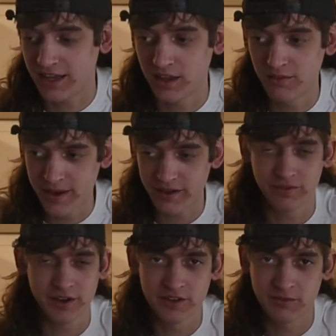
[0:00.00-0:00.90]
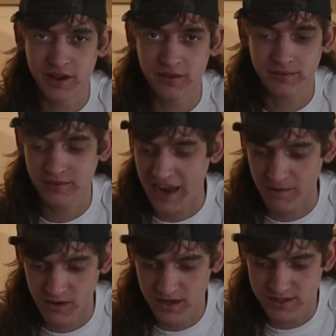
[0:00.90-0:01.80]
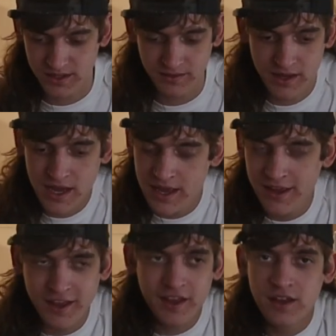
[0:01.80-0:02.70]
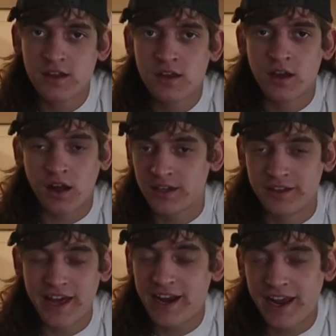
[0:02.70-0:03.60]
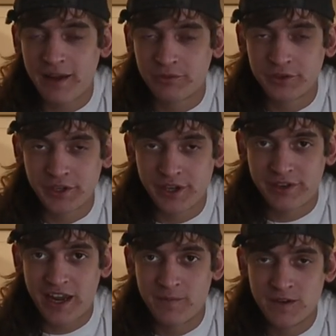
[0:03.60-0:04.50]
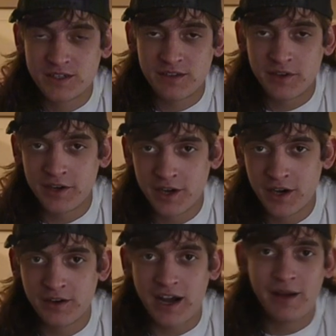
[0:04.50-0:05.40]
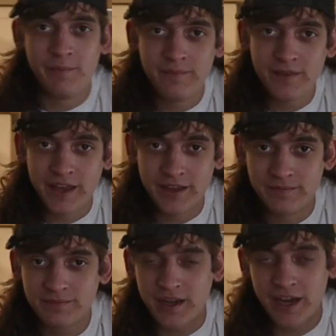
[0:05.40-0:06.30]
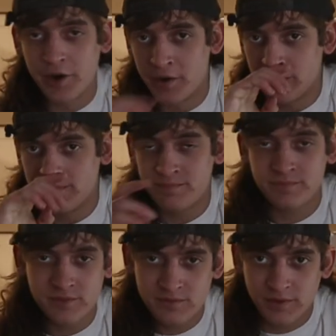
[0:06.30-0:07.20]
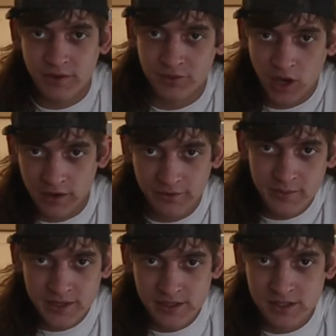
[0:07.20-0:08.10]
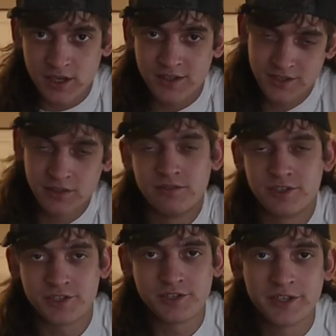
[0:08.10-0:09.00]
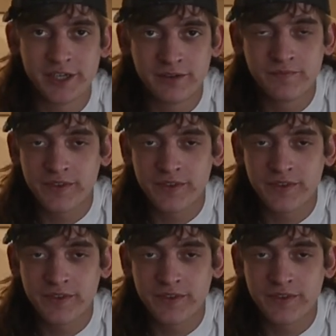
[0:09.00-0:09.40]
I love making videos about cameras and all of that. I absolutely love cameras. If you didn't know, I own a photography business called Cillavision Studio.